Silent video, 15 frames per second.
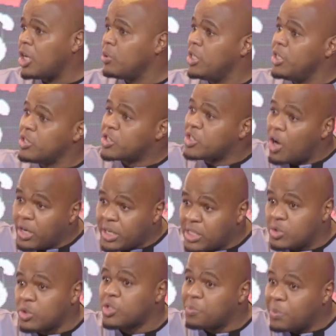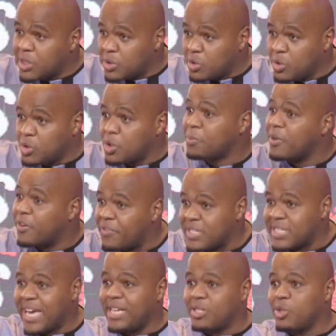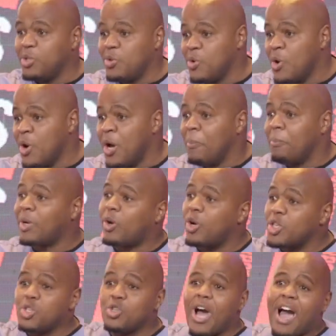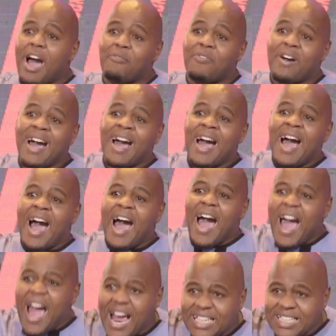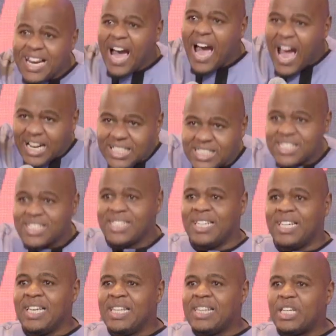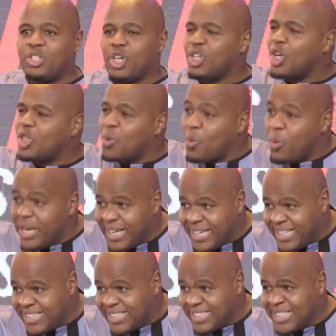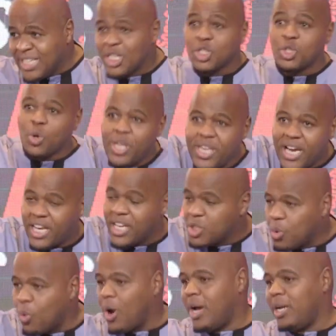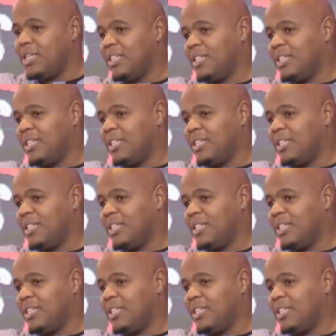will use donkeys to speak to you, to prophesy to you, because you have hard hearts that you're not willing to hear his word.